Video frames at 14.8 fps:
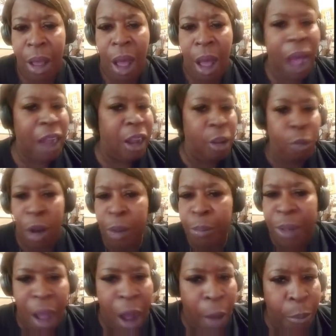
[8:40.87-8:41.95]
I didn't want to
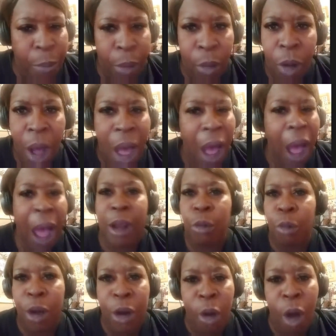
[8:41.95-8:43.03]
be humble. I
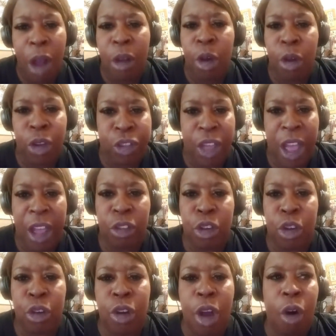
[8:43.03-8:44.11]
didn't want all those things,
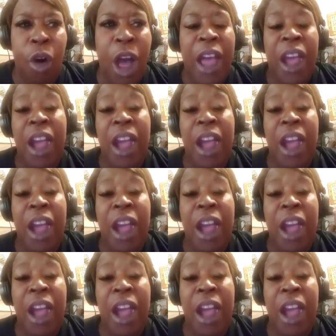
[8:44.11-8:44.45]
you know.